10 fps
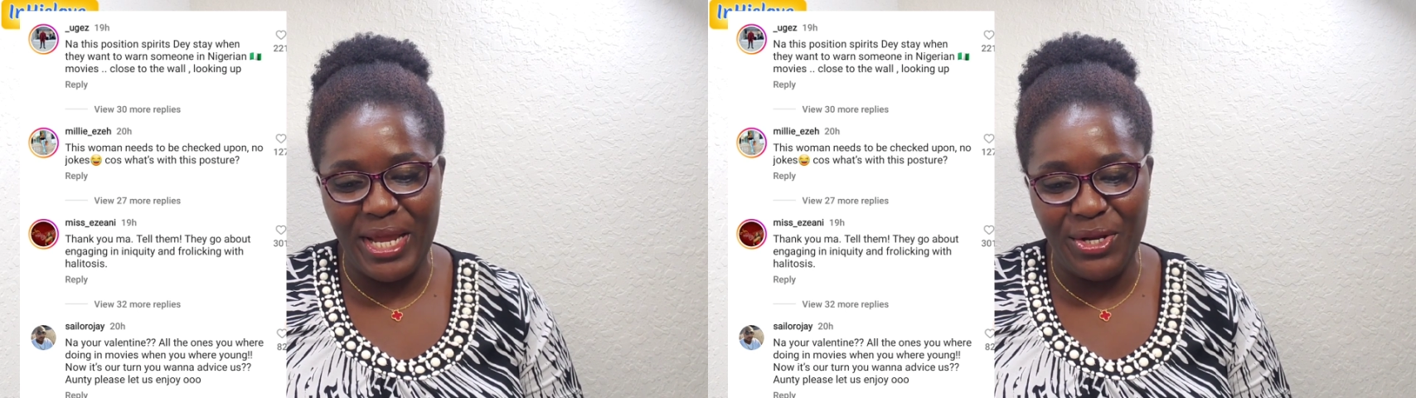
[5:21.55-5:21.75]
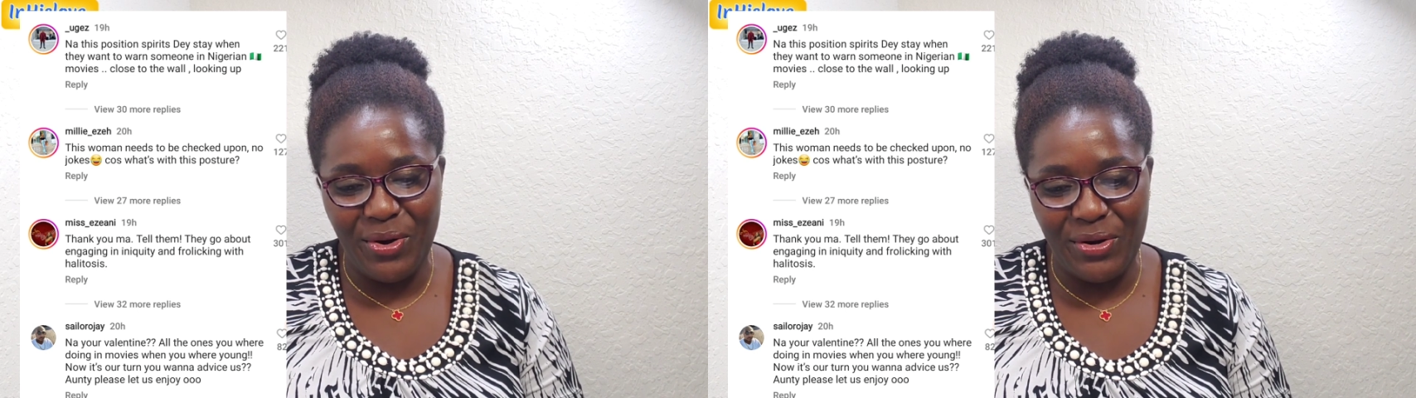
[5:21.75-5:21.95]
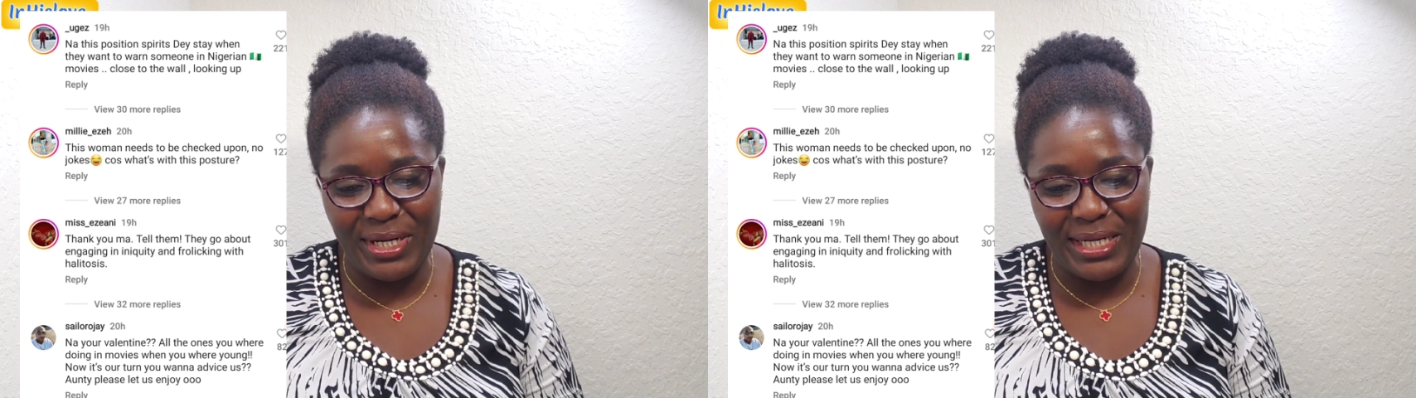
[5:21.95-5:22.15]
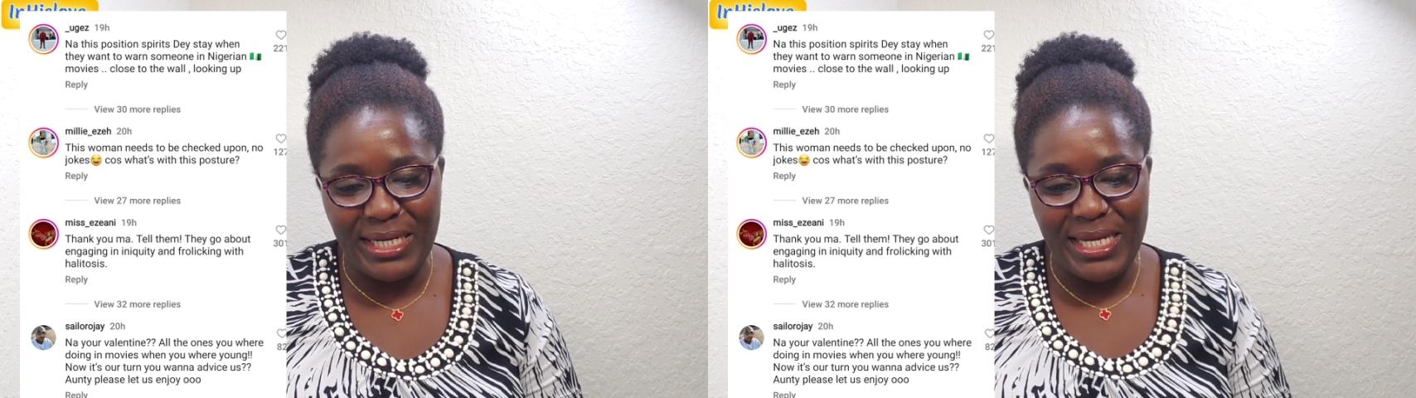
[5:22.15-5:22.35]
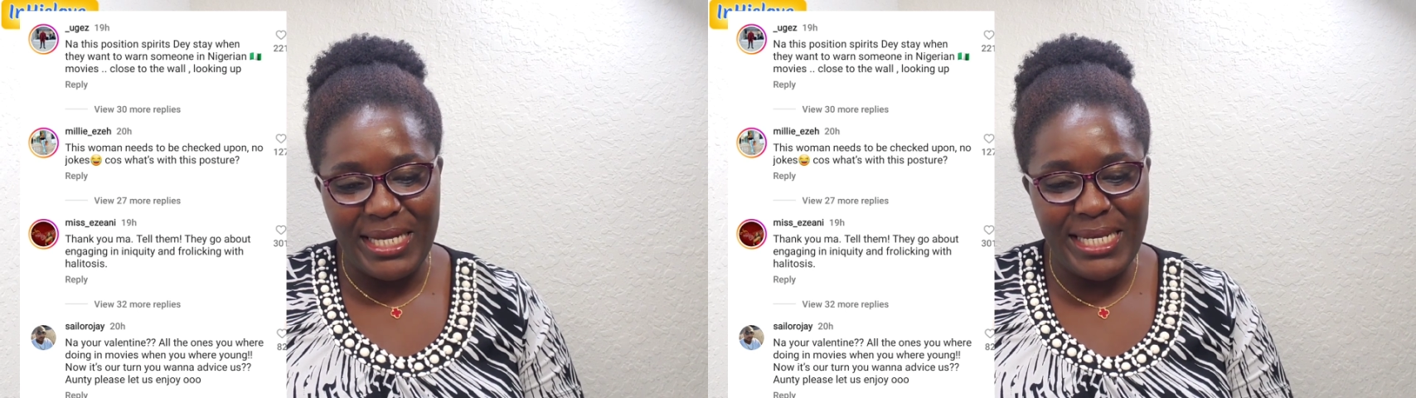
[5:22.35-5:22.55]
young,
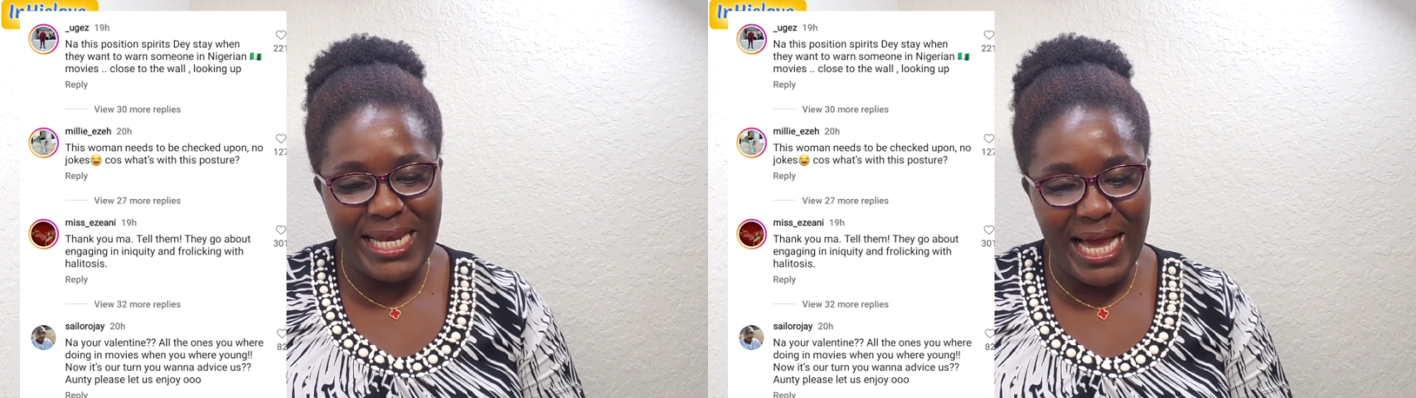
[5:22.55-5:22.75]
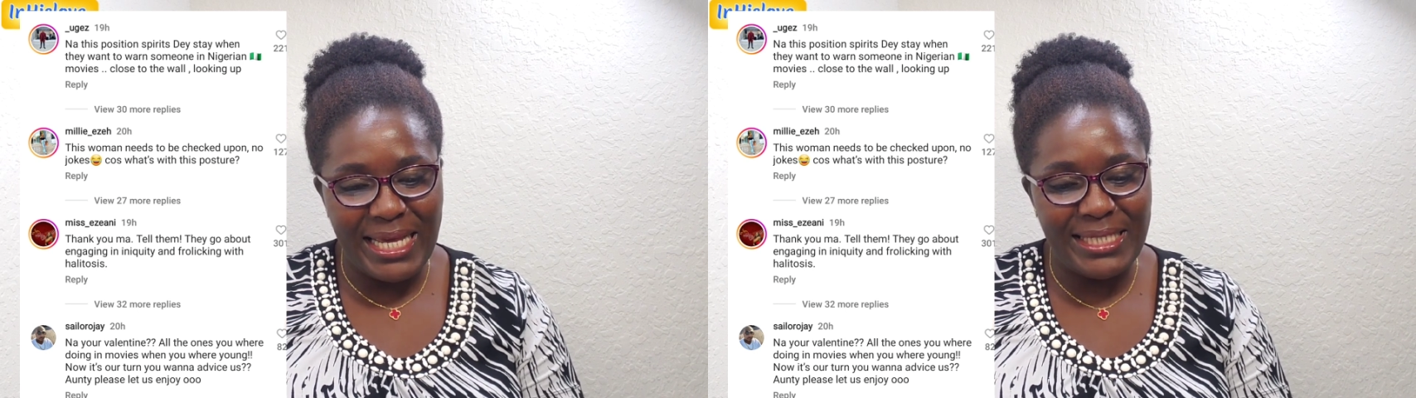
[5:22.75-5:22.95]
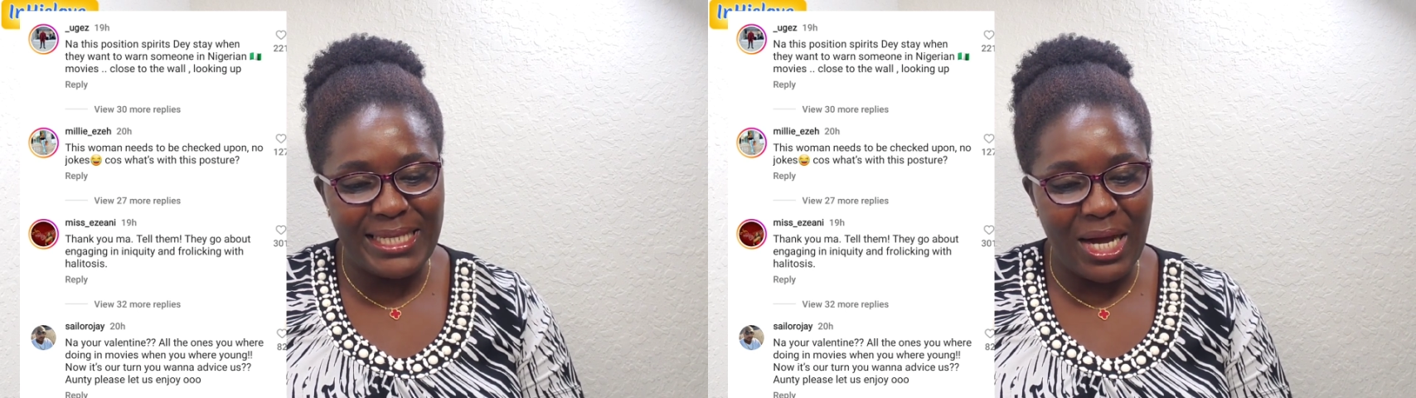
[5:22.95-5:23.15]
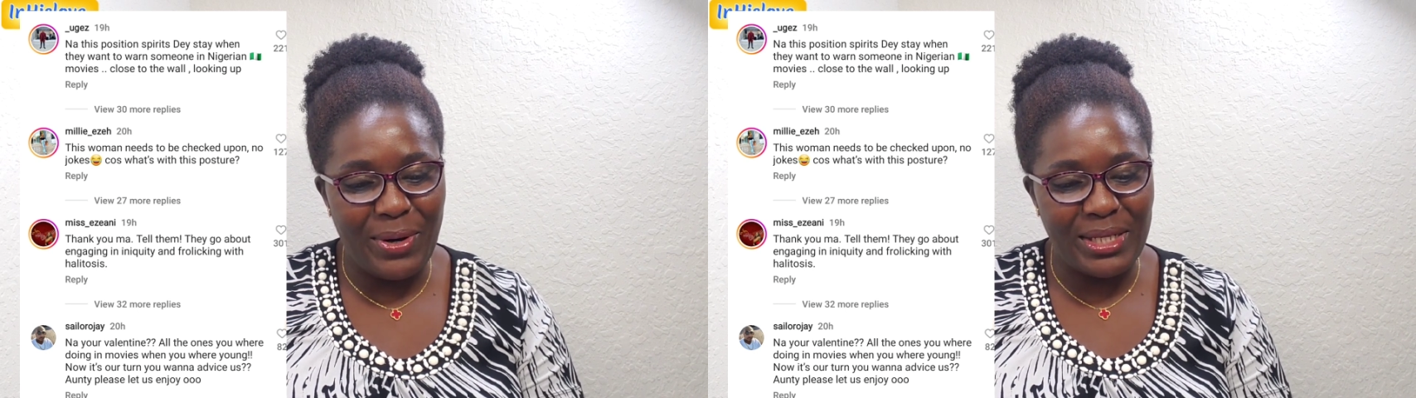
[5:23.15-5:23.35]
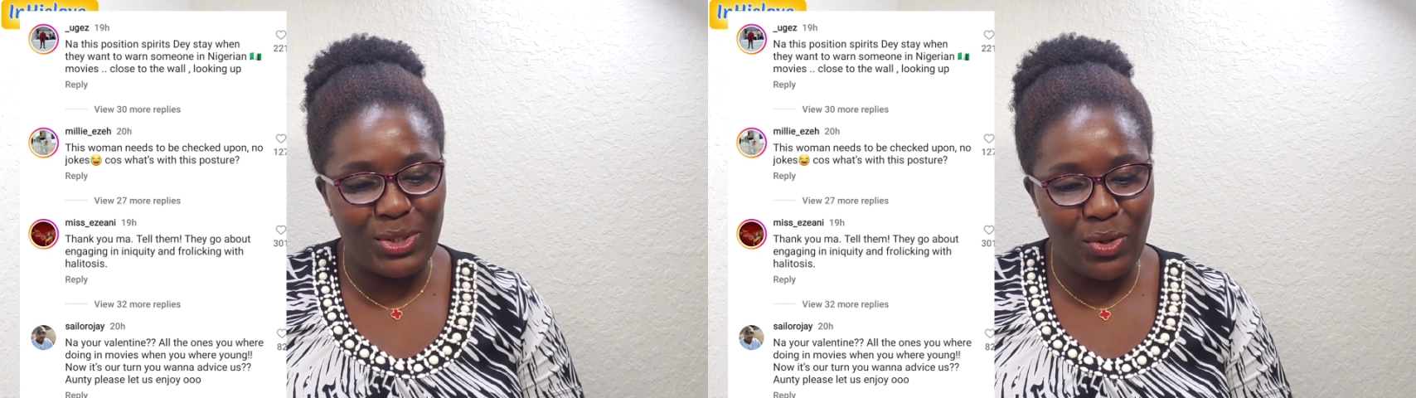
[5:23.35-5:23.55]
now is
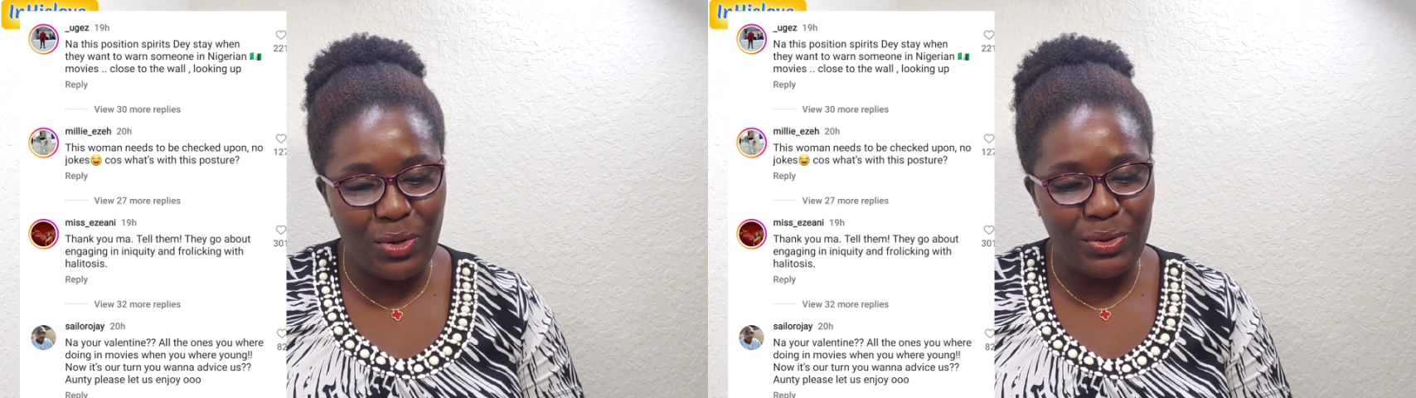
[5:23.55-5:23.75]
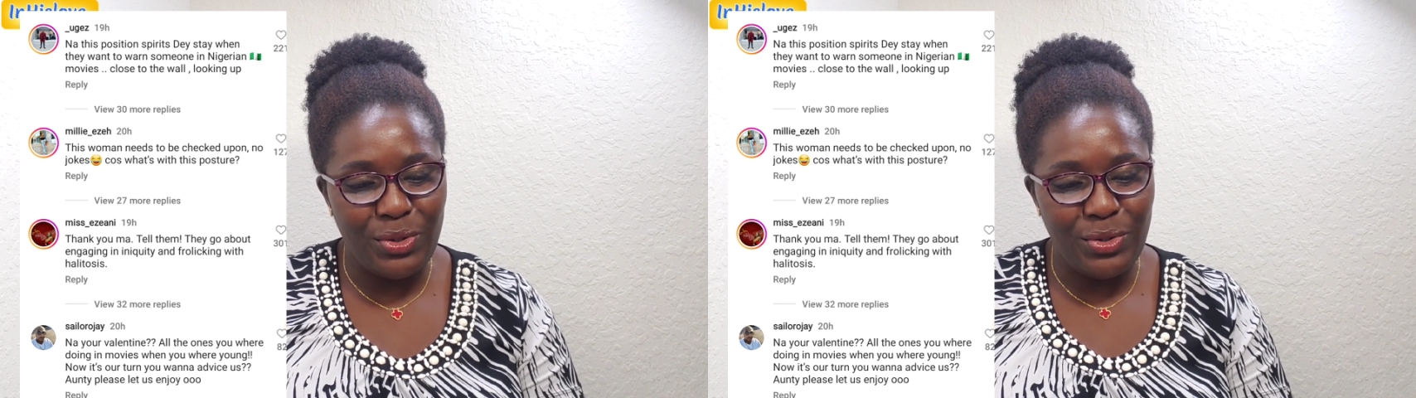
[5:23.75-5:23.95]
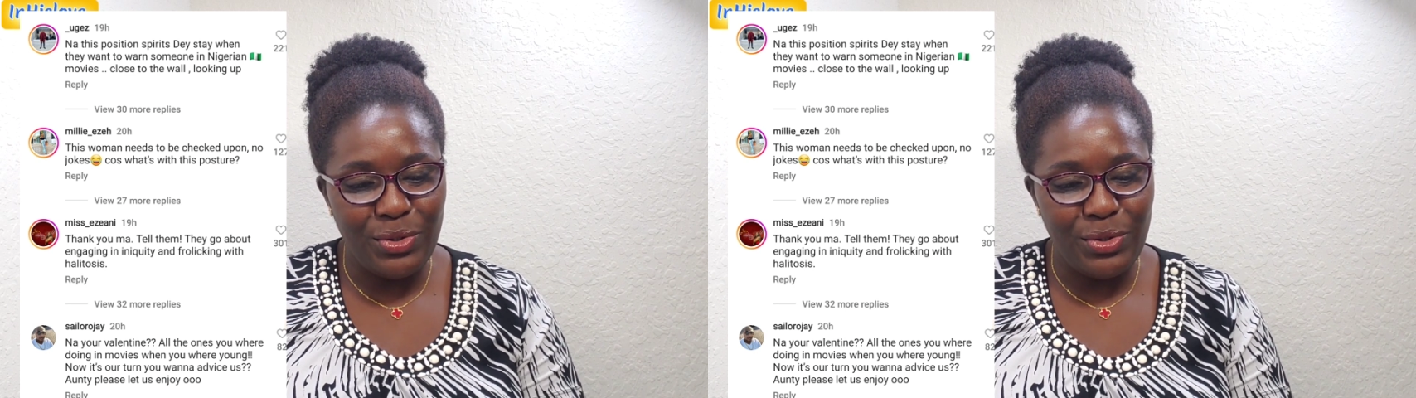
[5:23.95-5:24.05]
our turn.